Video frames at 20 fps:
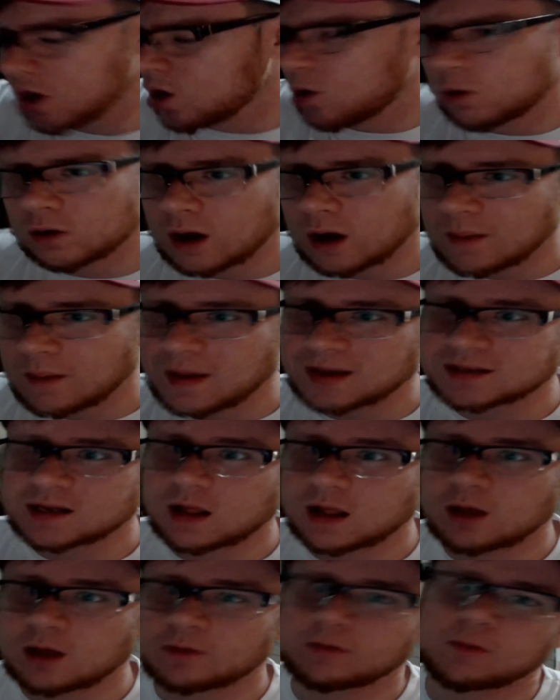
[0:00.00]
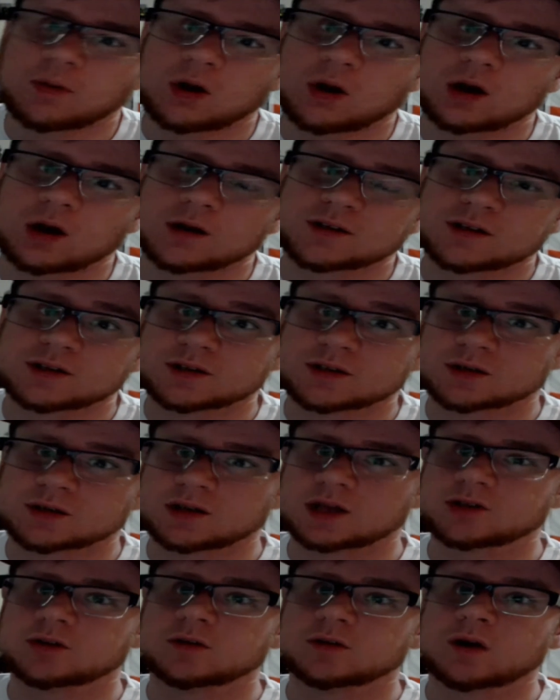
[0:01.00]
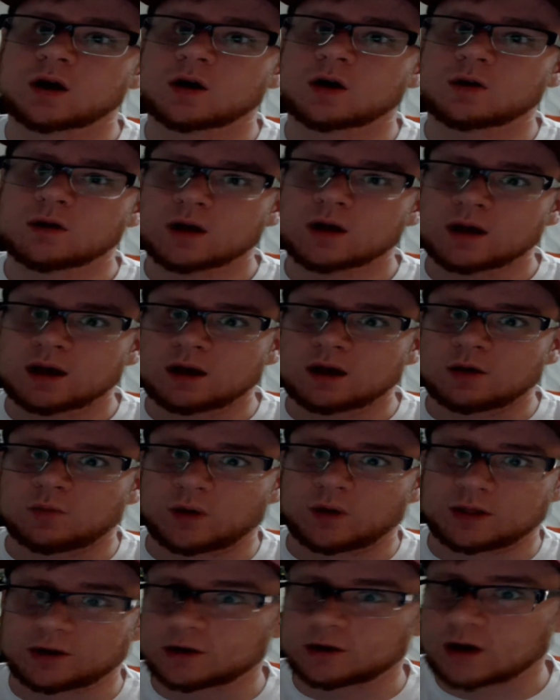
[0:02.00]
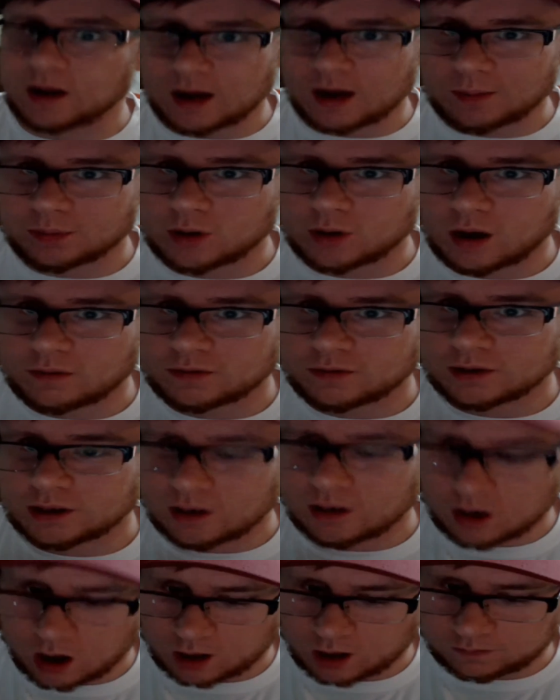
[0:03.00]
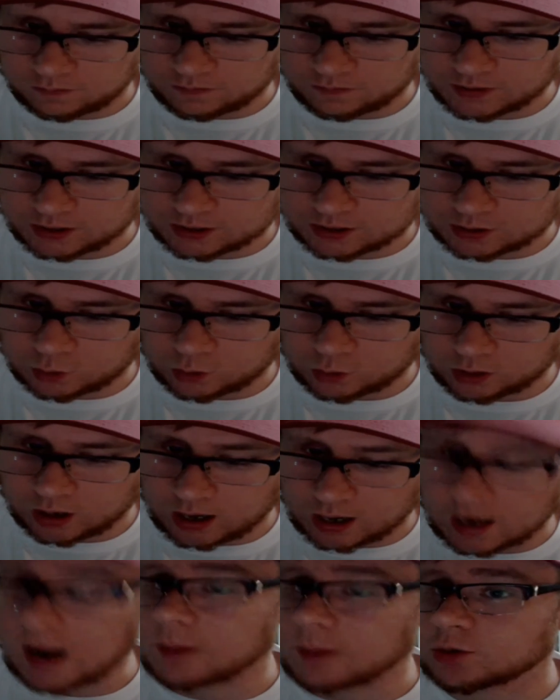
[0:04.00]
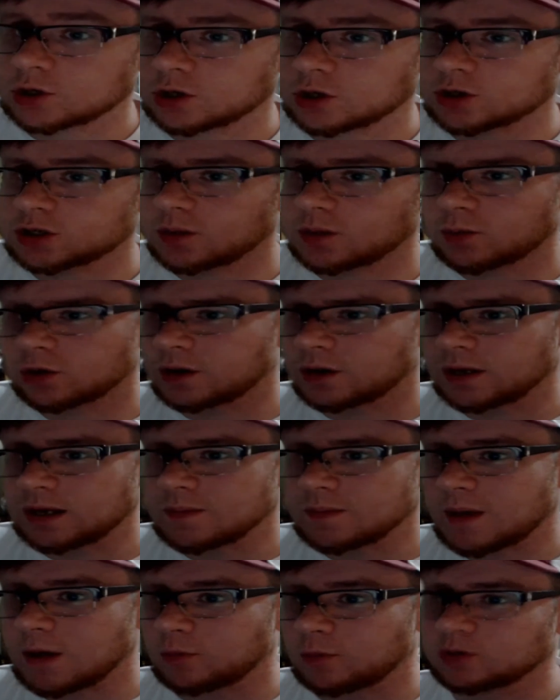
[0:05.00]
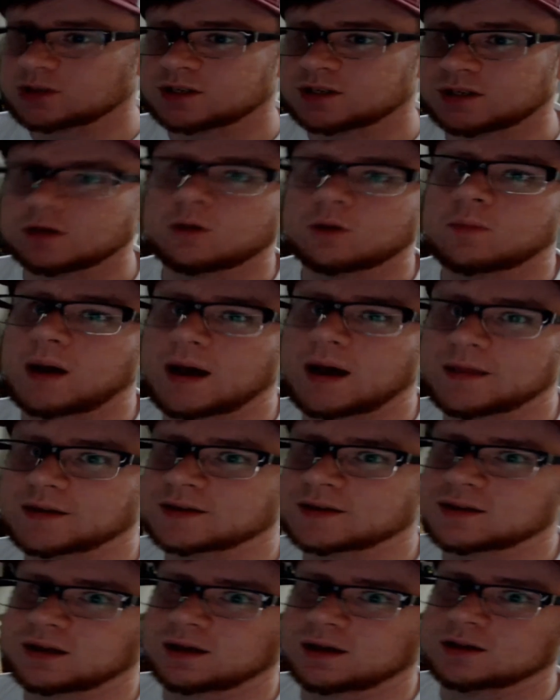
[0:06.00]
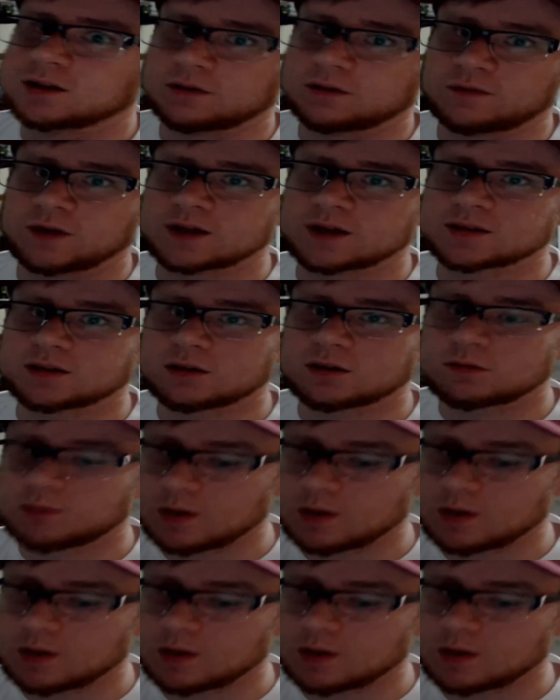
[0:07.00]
Or I may sell it for parts and just let you know whether or not I profited off of this or not. I'm sure someone on eBay would still buy this thing to fix it.